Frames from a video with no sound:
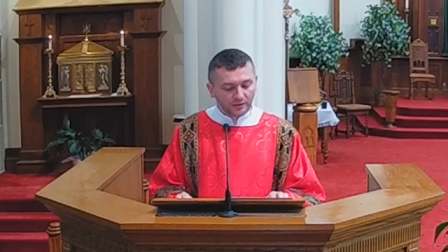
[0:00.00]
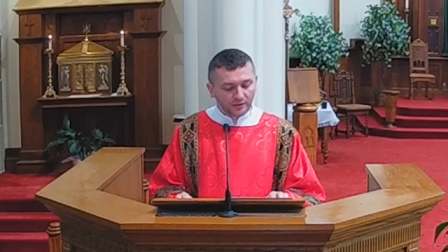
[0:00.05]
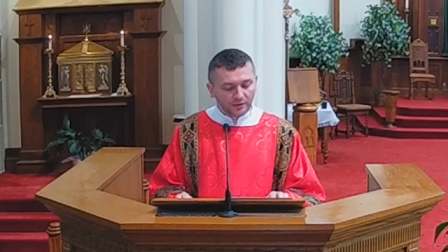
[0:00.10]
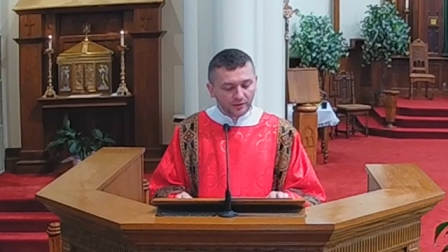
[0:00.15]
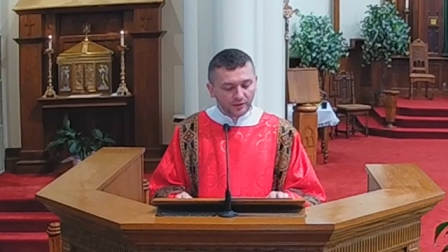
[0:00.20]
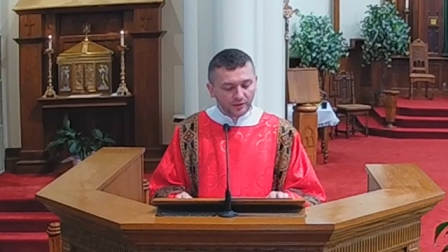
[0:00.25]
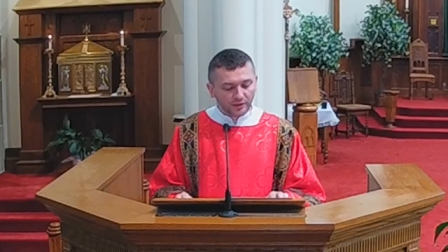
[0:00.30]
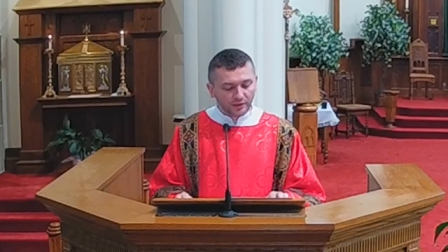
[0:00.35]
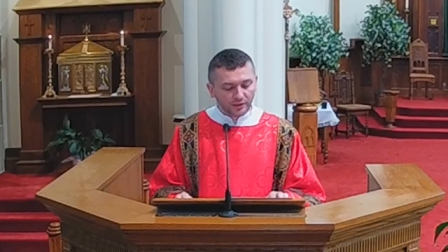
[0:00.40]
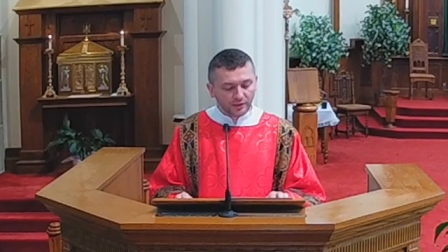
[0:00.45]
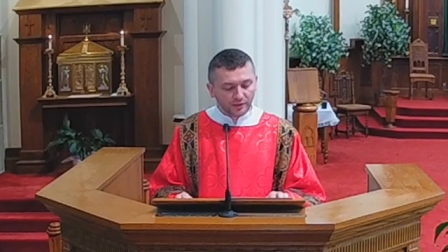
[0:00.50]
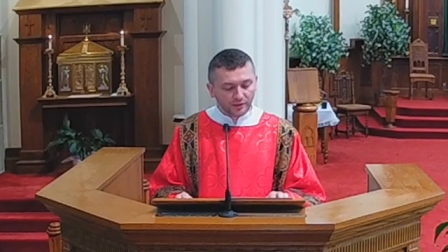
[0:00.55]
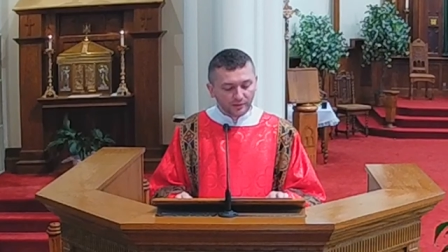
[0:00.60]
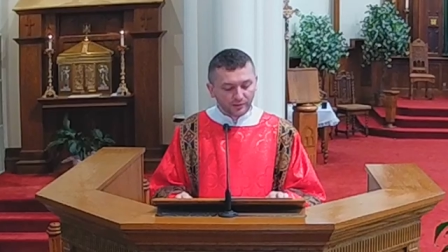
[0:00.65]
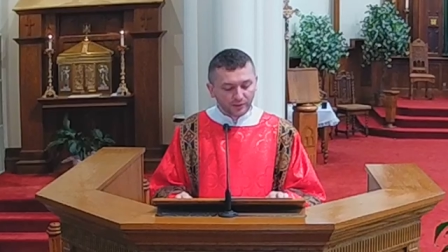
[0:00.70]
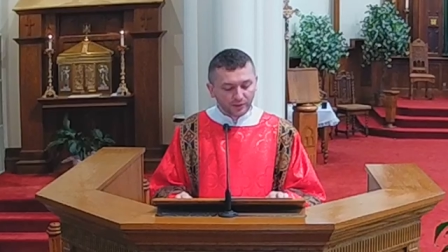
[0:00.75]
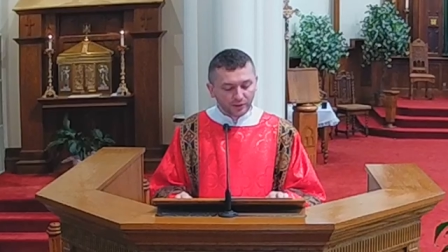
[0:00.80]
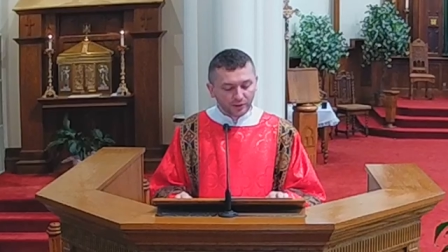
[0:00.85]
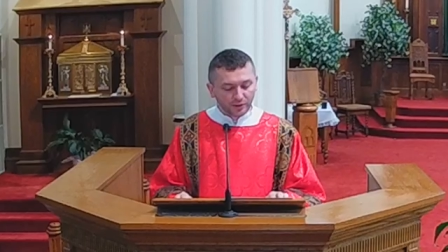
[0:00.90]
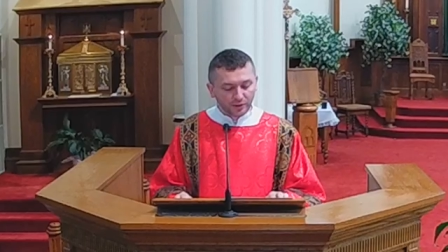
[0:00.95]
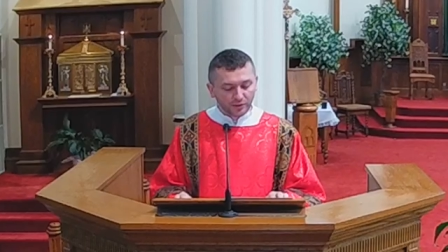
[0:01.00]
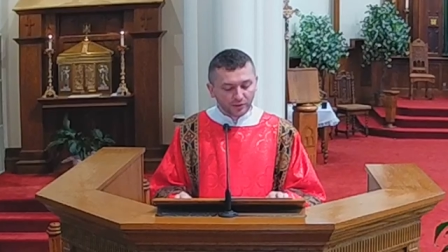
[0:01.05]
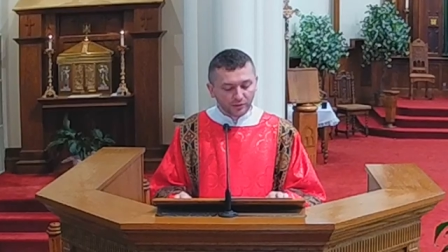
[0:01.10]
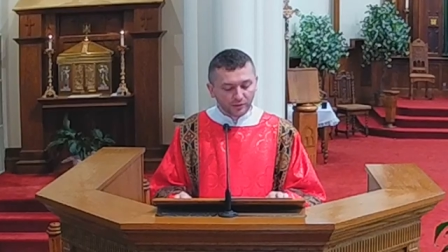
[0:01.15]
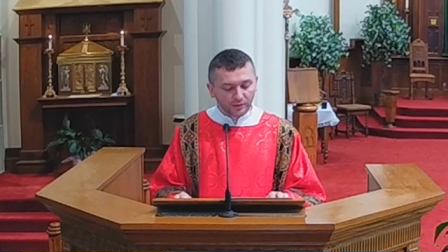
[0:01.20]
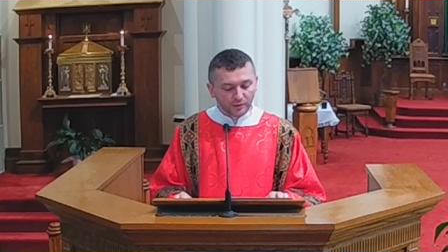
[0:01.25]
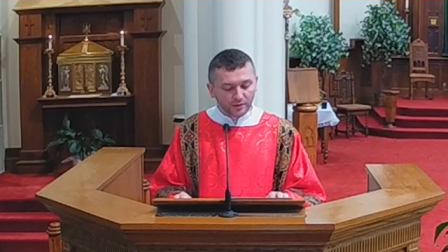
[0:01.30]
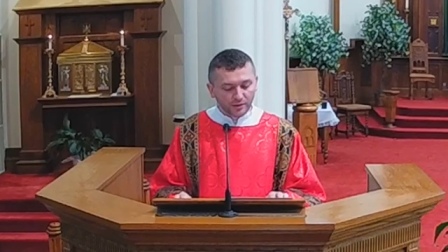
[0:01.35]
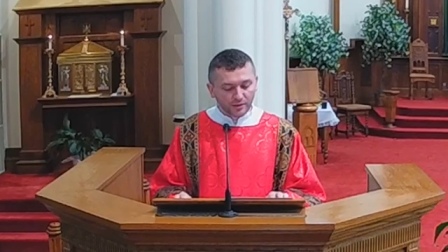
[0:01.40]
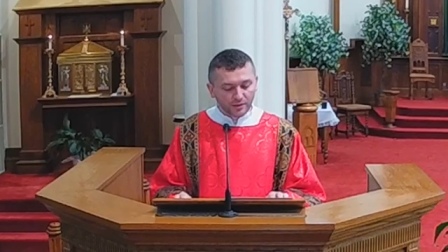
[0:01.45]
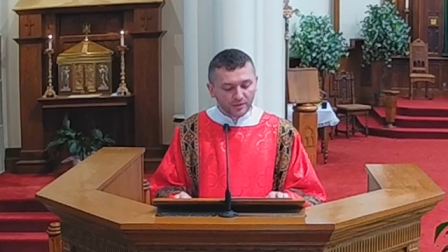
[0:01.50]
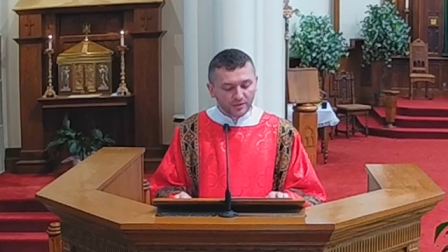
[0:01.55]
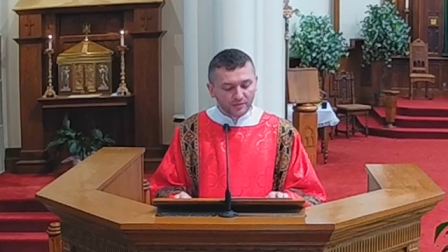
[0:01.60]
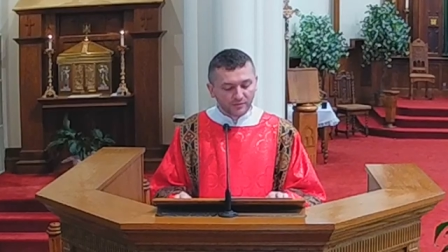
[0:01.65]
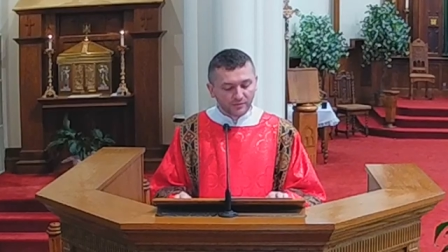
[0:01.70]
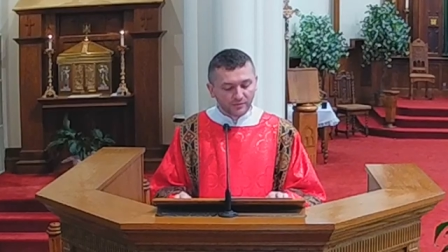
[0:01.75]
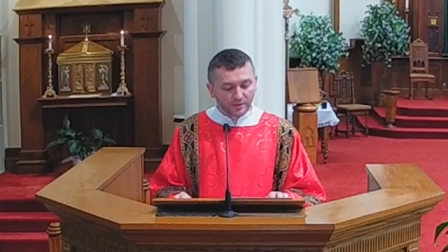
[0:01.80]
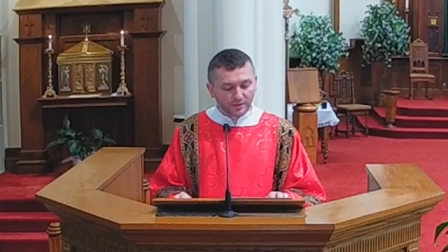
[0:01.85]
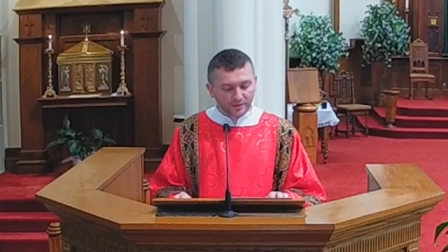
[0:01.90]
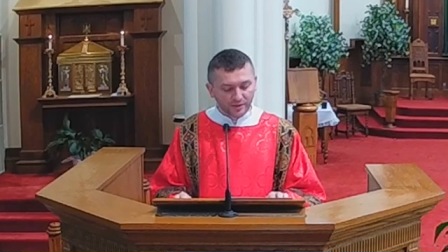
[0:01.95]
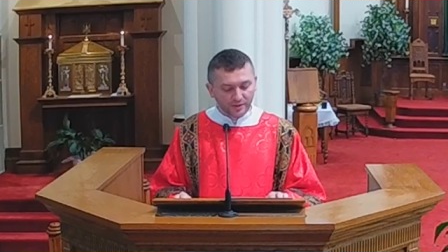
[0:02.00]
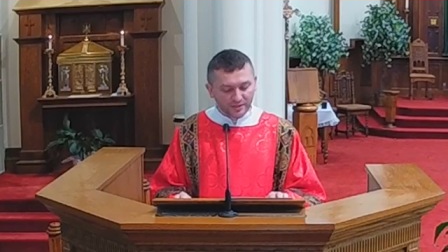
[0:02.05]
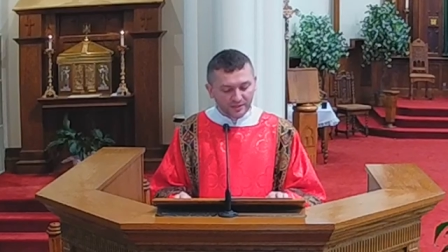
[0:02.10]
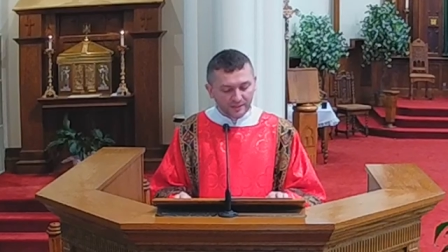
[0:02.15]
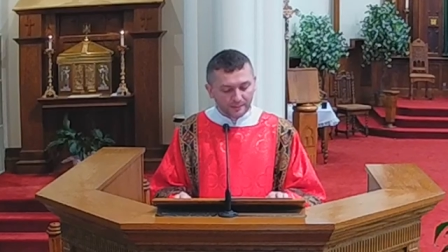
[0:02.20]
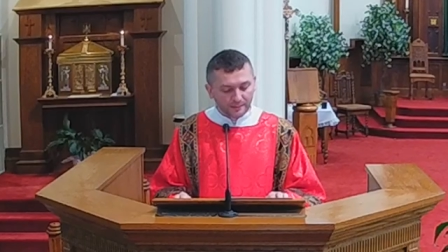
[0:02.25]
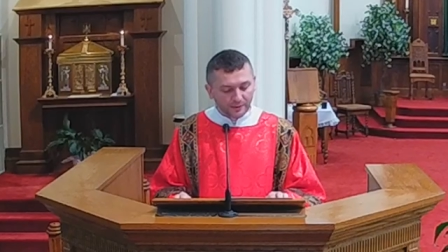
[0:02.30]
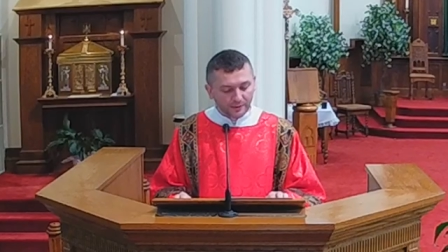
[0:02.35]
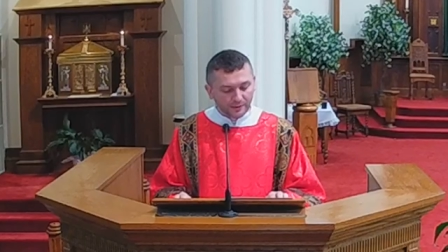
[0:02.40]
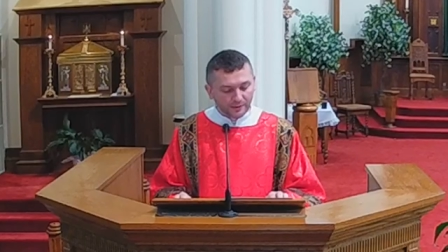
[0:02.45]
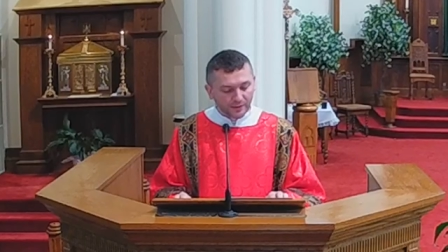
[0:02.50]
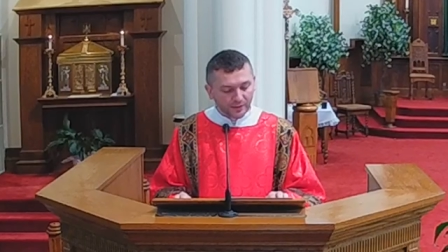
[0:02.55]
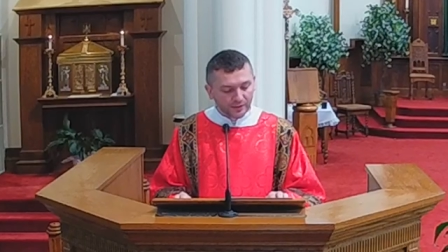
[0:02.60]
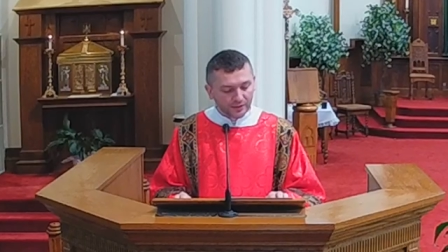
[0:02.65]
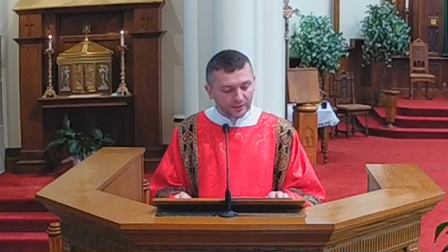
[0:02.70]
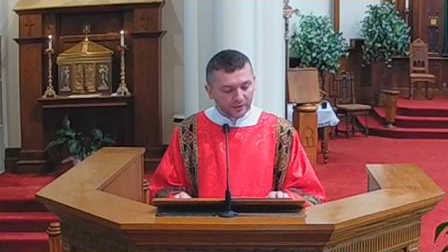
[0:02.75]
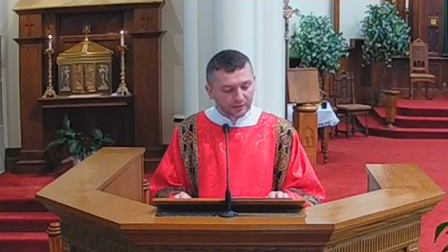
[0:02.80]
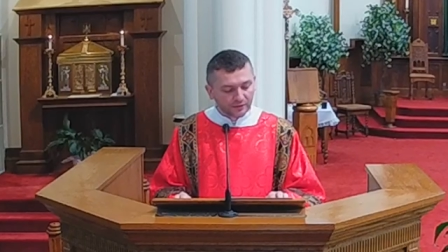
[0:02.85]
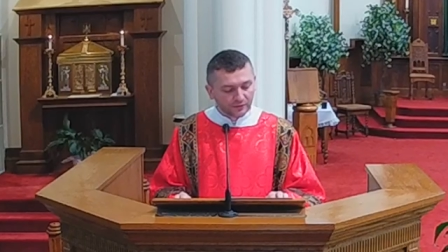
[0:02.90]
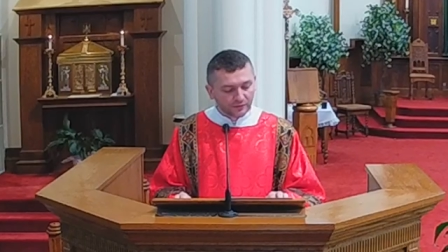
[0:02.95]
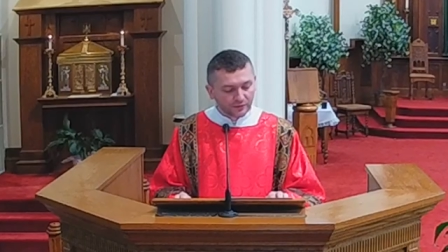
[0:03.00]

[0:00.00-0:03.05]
The ridiculers were separated